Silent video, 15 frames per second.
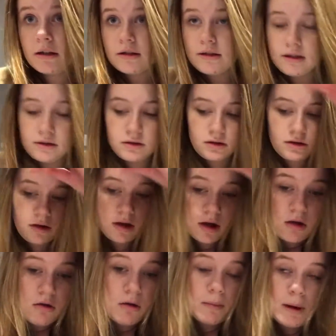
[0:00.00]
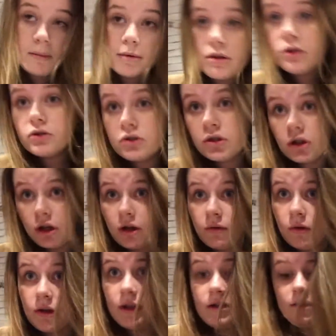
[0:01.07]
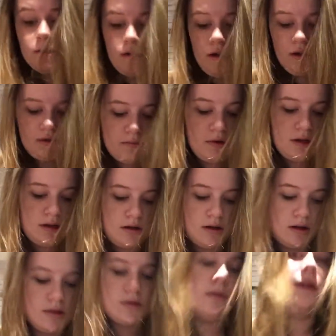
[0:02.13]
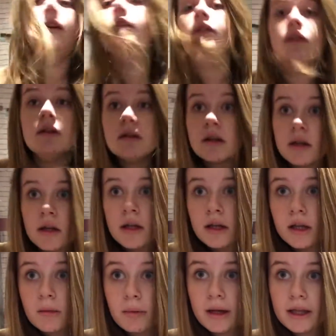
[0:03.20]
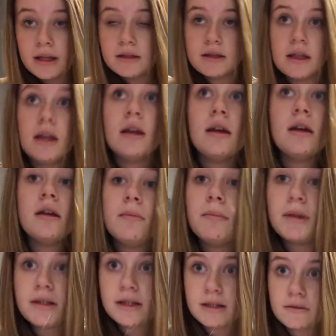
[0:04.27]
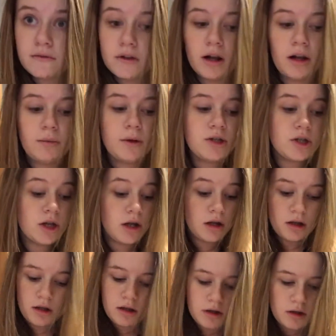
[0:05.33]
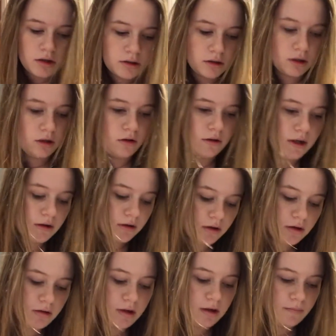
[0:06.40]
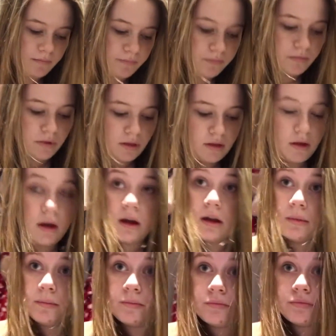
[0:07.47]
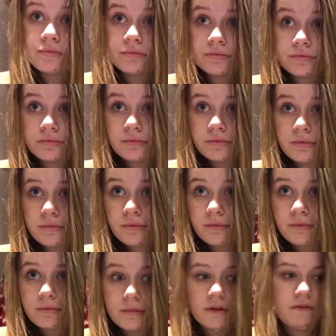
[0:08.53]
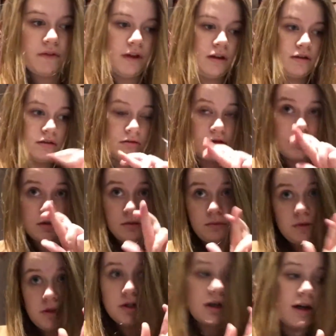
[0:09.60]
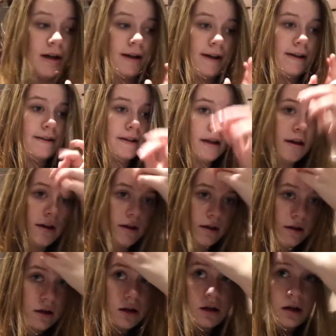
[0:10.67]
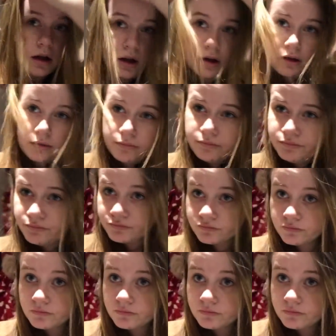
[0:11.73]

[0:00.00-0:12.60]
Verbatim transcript: because he's got a, one more episode to go, and then tonight is Monday night, so in England it plays the mid-season finale, which is going to go down. I know that. Um, fingers crossed, no one dies. Um,